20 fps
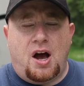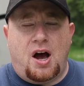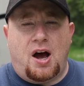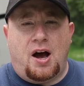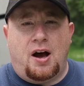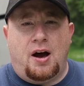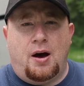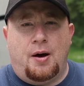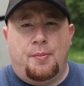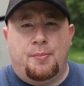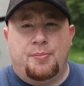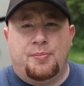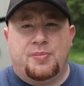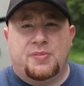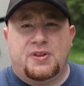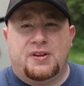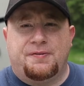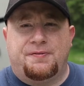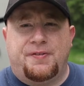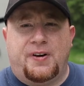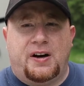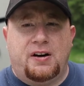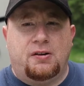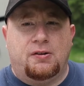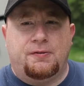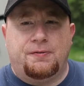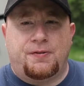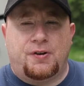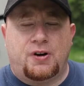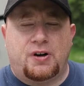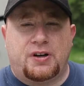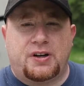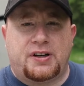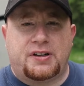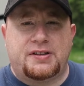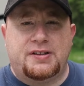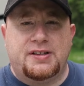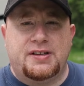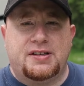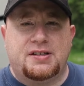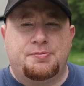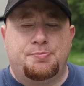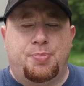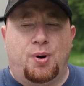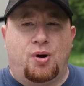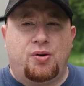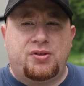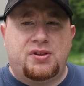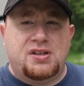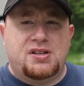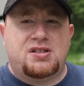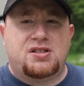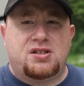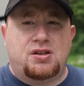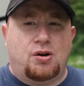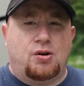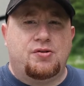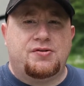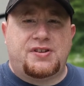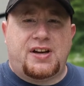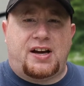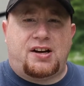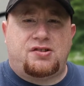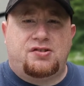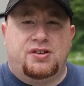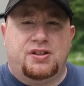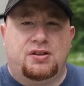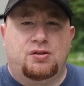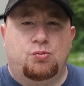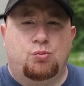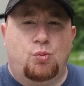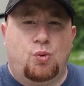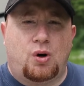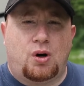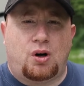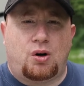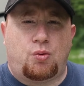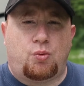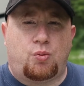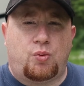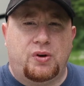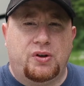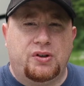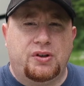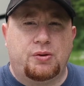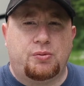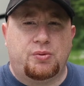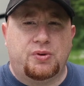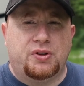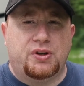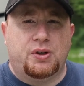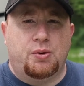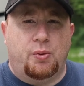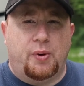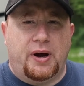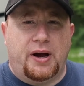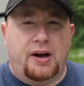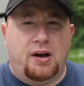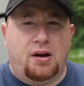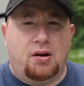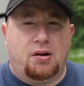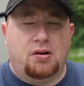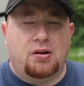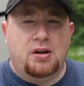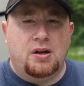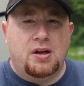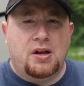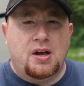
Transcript: The final verdict is both these stoves actually work really, really well.